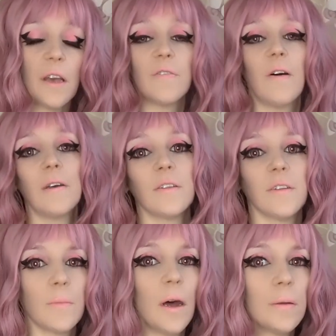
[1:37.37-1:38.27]
I find that
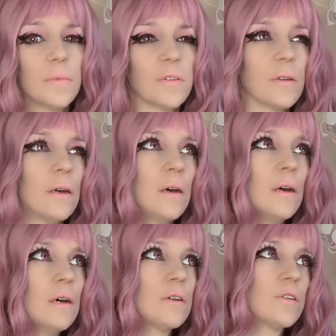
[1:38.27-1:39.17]
sometimes
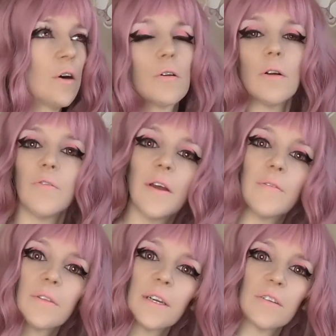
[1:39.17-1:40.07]
Sakura
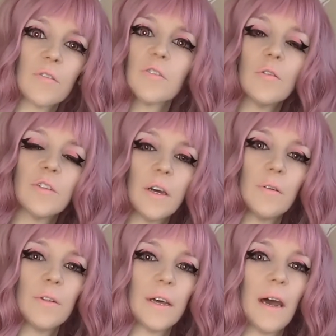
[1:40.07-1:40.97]
flavored things are so
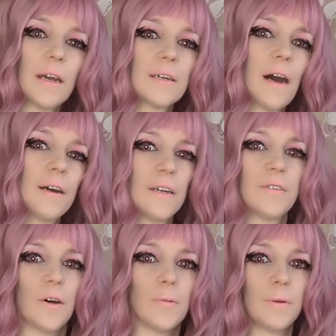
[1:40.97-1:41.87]
subtle that I kind
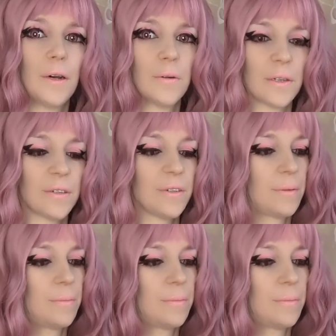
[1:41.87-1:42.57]
of don't notice.